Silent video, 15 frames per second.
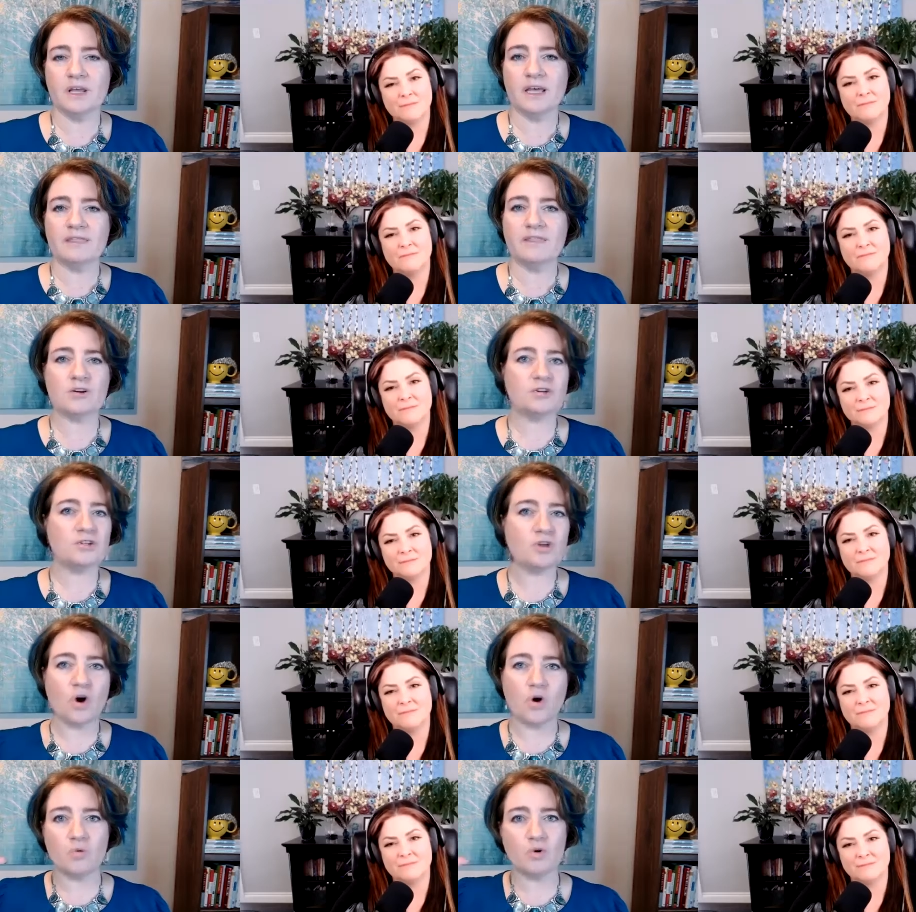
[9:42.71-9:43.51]
Speaker 1: there's
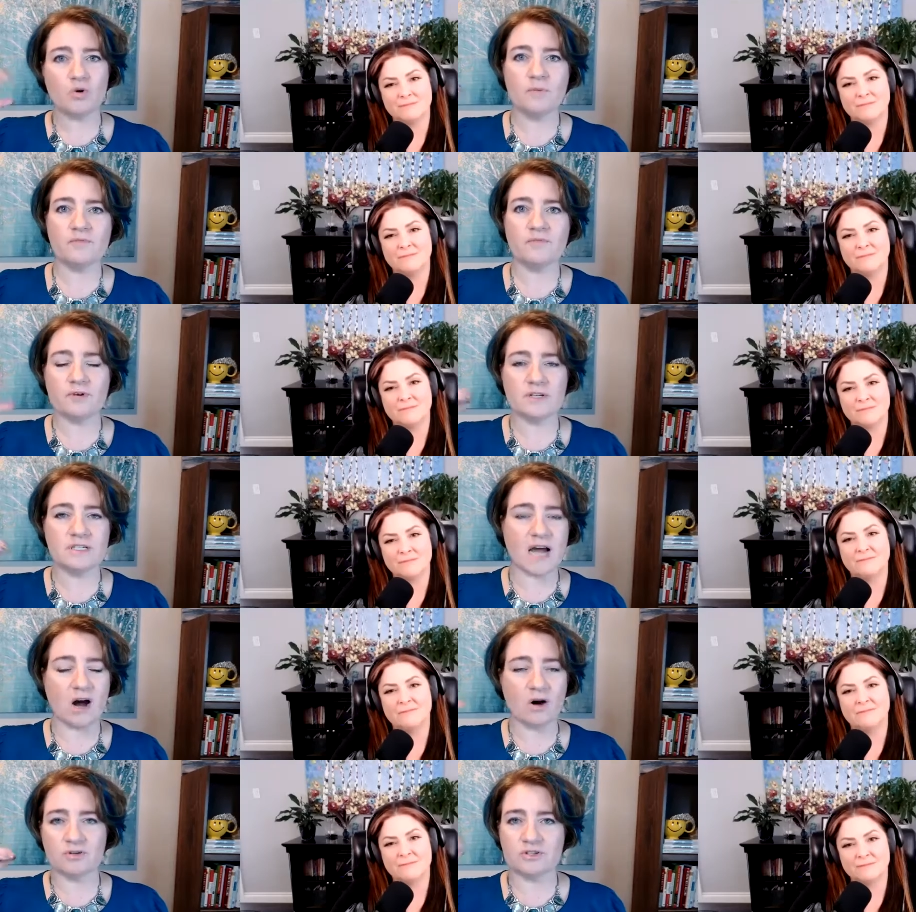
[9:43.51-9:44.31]
no room for
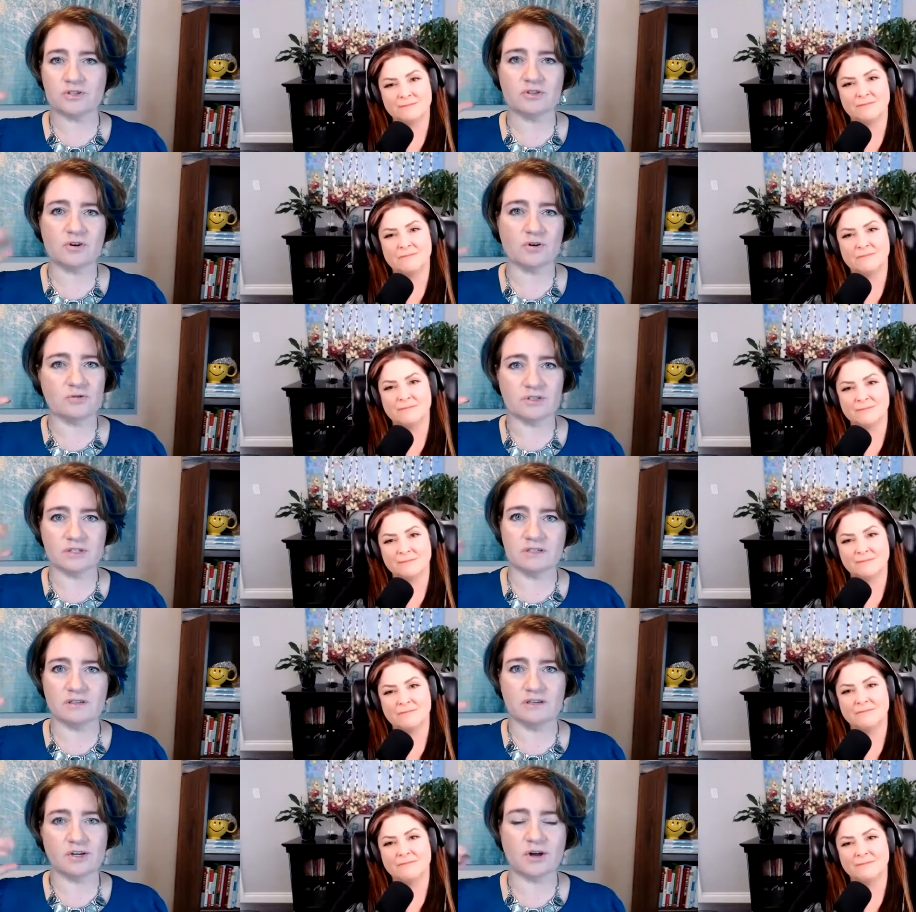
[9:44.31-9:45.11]
doubts or those,
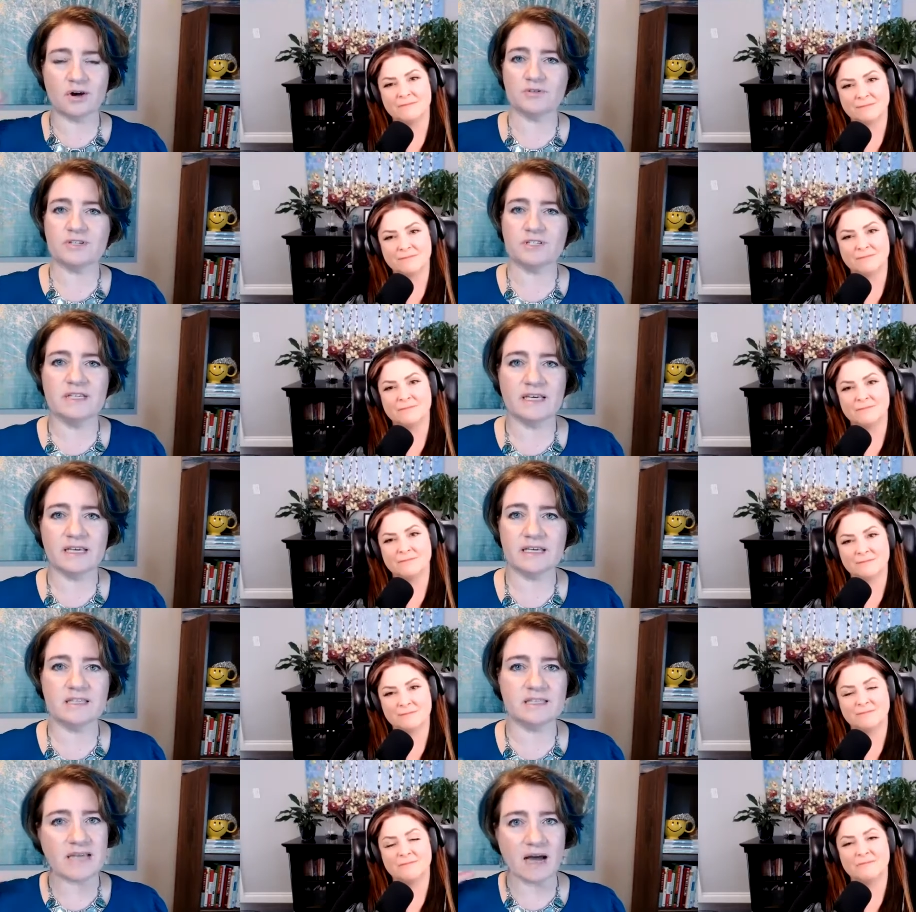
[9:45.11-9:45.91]
you know, sneaky
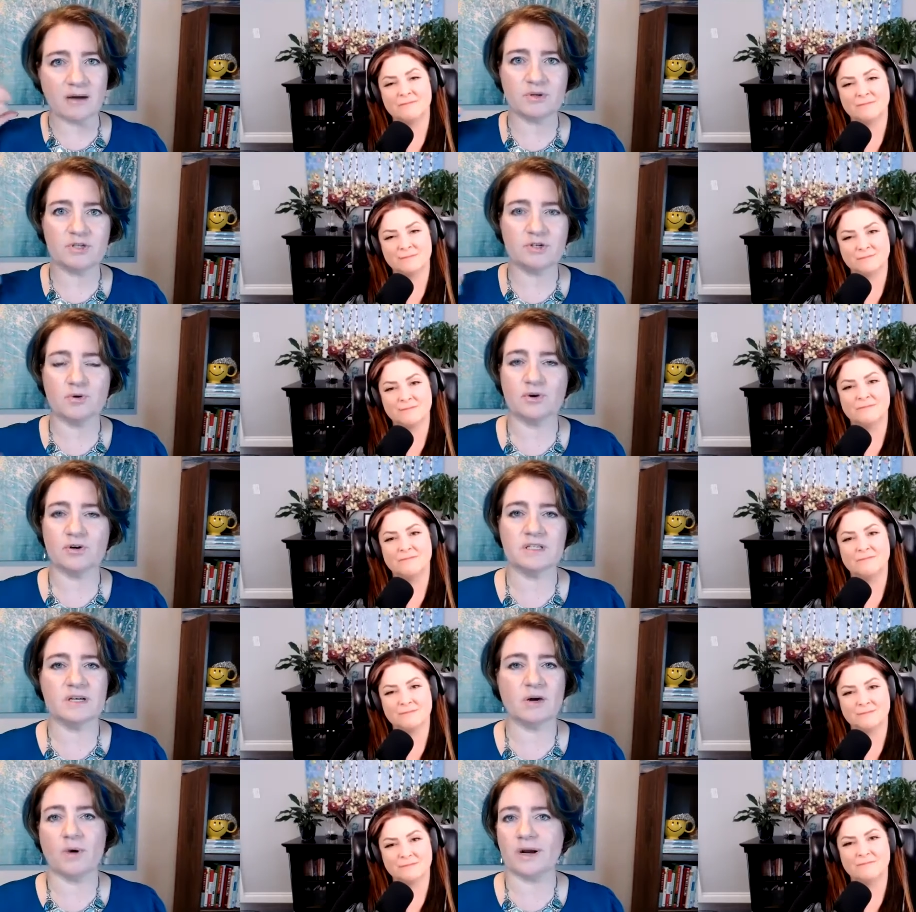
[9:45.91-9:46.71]
saboteurs
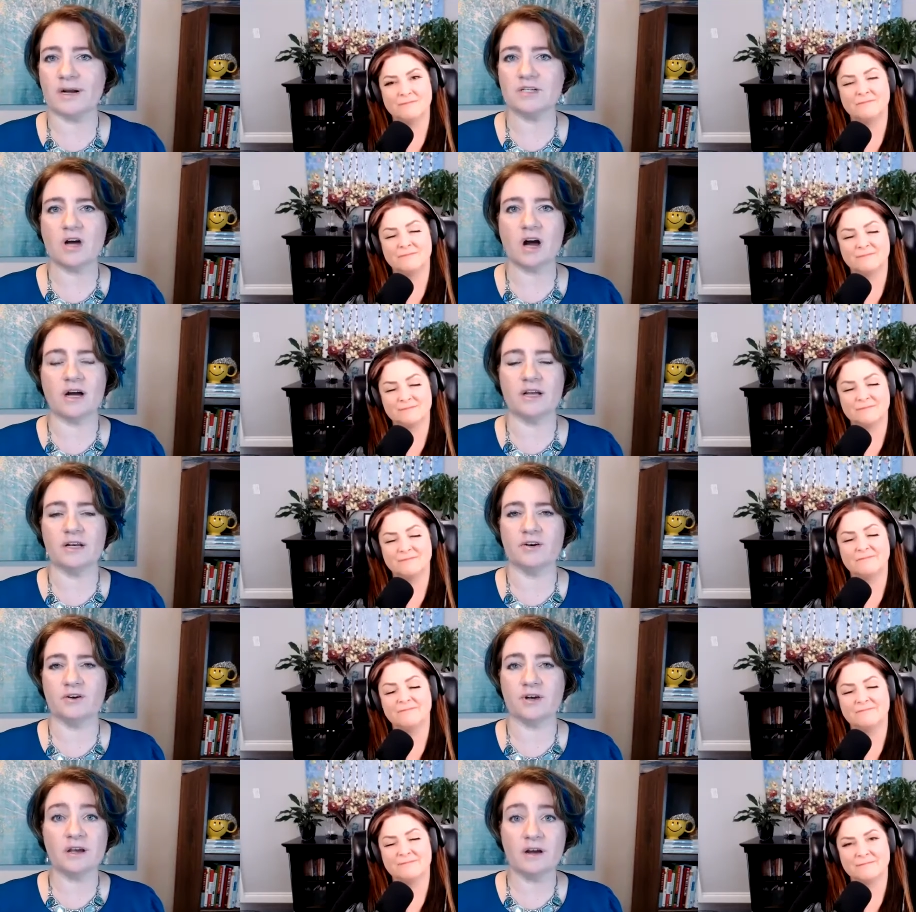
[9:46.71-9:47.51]
that want to talk in
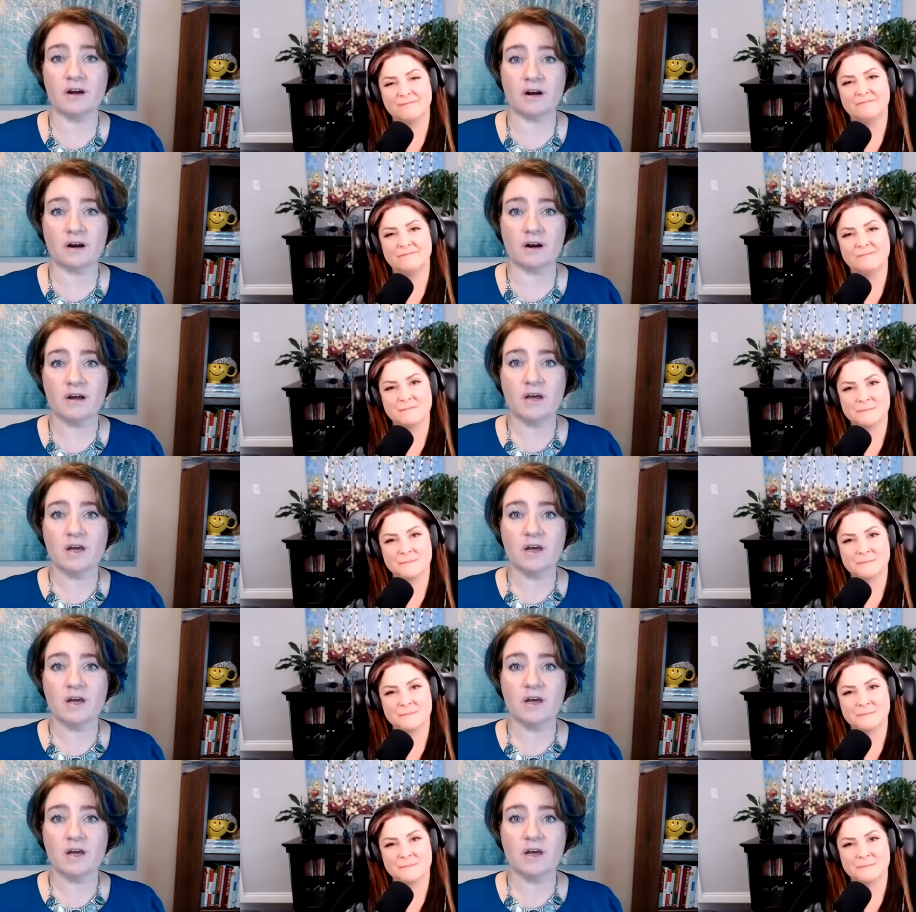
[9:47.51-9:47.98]
your ear,